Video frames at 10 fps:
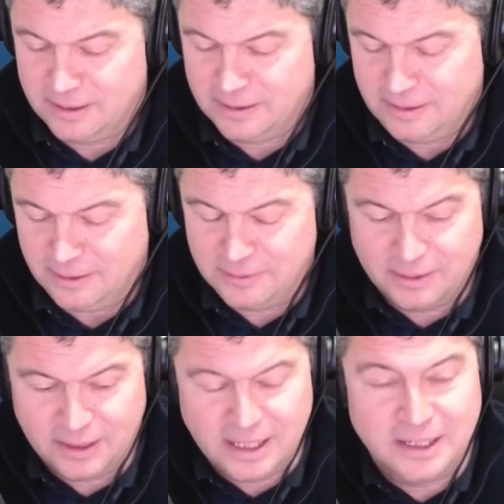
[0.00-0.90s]

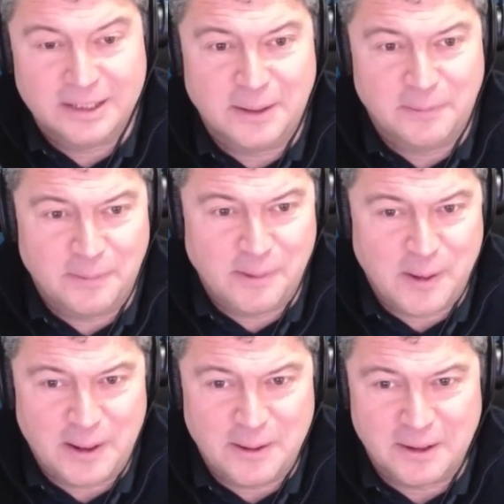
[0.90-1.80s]
you're kidding yourself if you
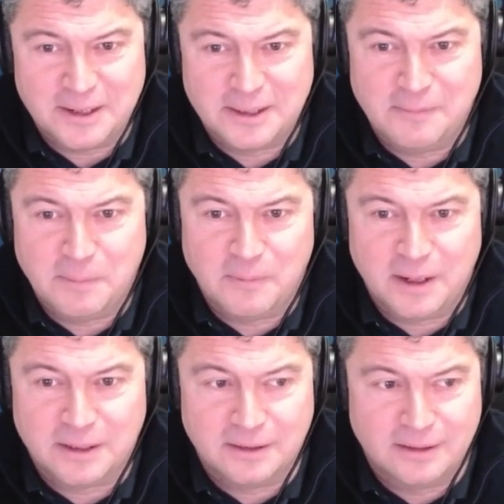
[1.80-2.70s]
think you can achieve
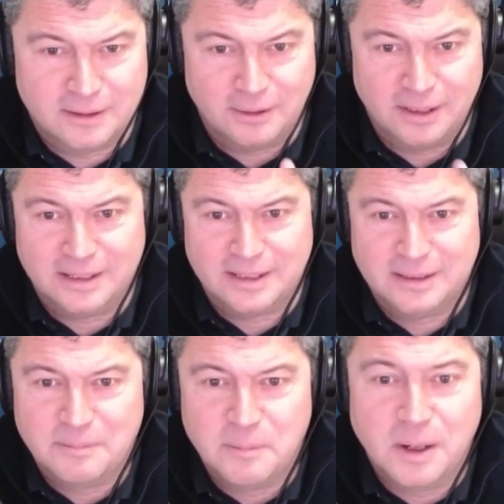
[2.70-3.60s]
perfection. Sorry,
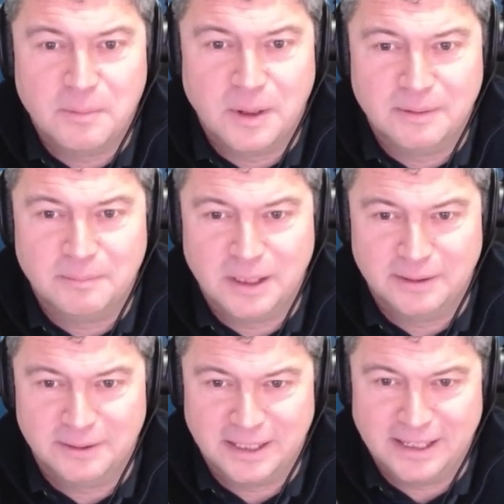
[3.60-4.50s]
that's my
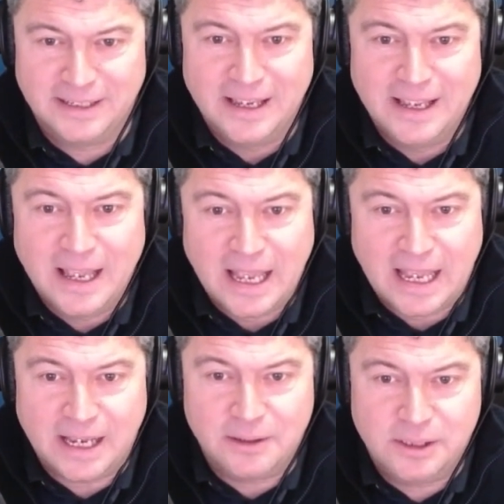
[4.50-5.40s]
little take.
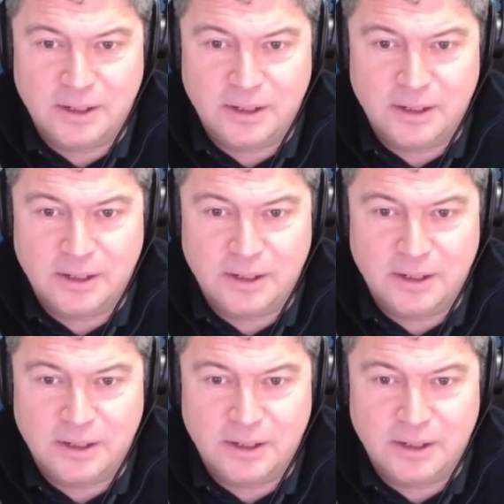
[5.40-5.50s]
How do you